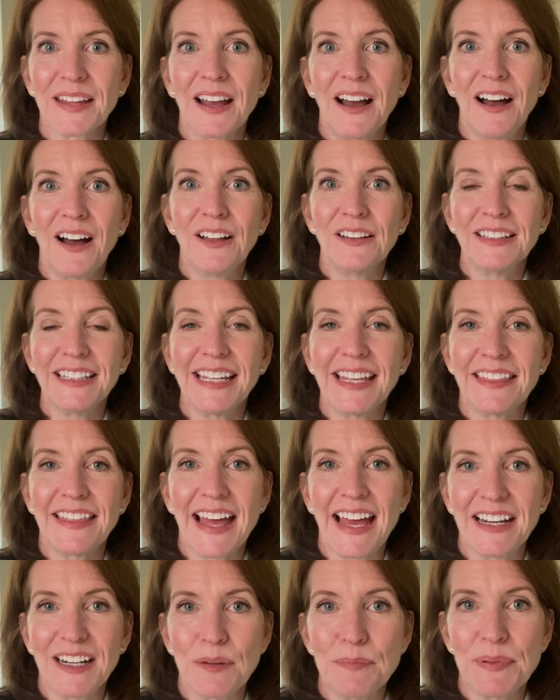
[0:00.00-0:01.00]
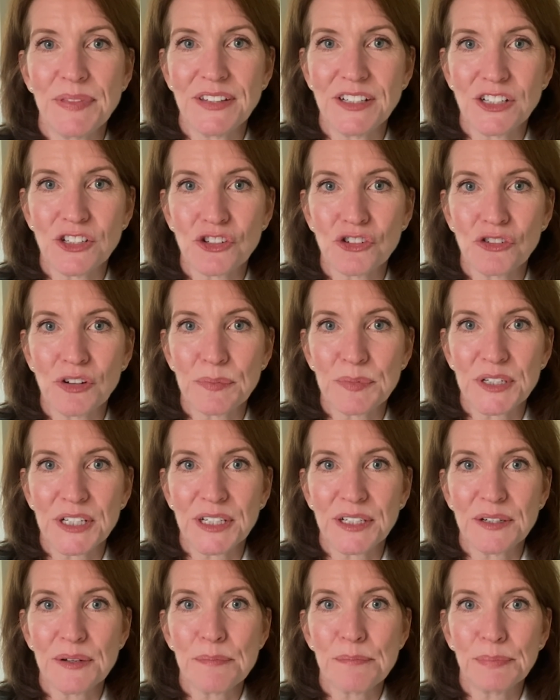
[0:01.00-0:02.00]
I'll link that up in the
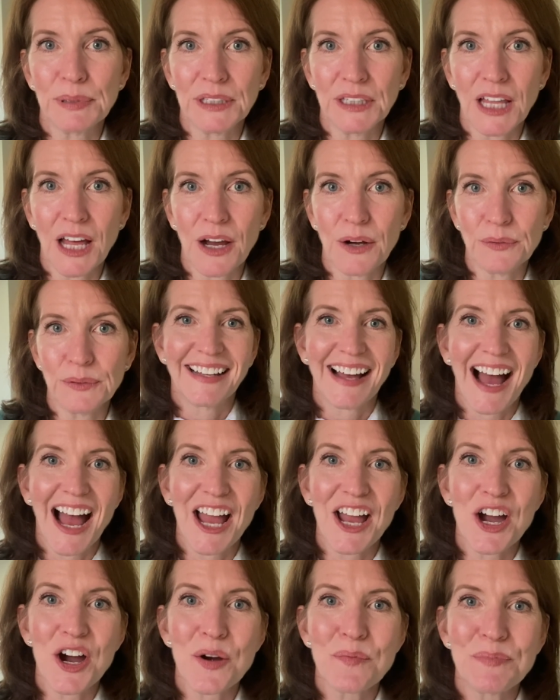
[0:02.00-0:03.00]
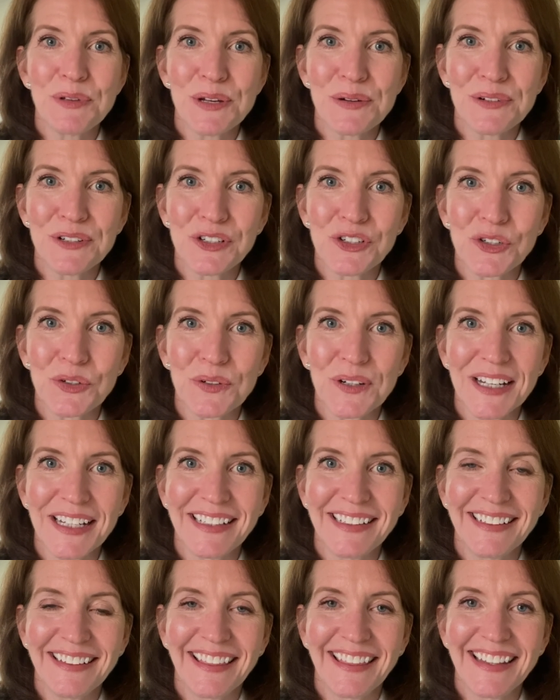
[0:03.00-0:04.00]
description below. I hope you
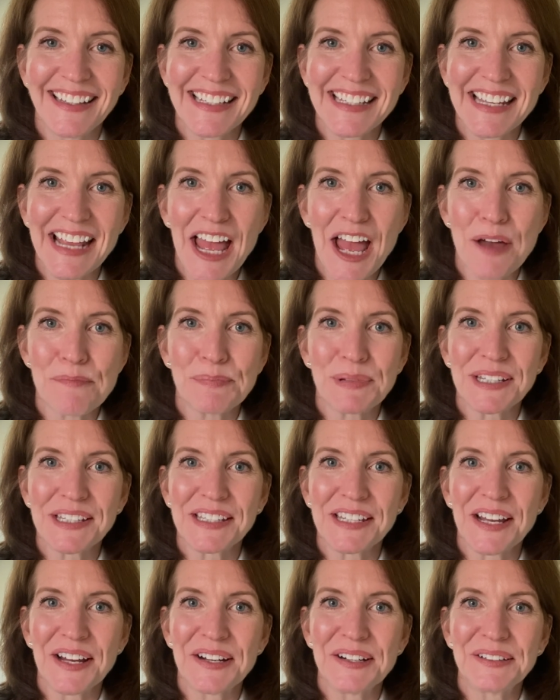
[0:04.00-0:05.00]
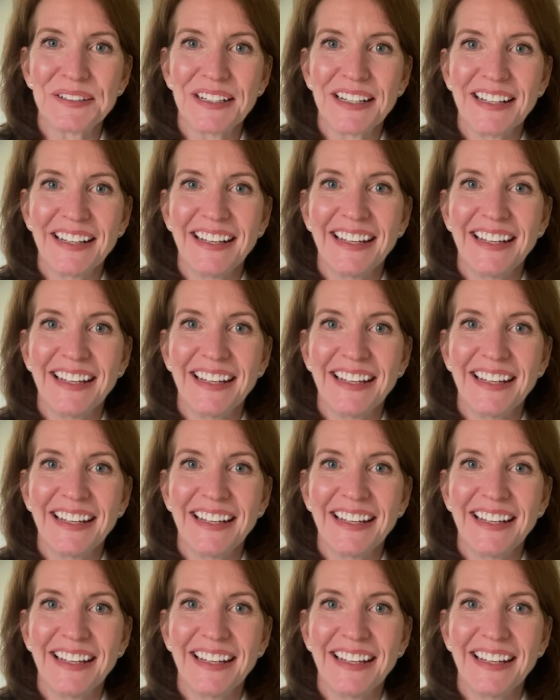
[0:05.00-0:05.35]
enjoyed this episode.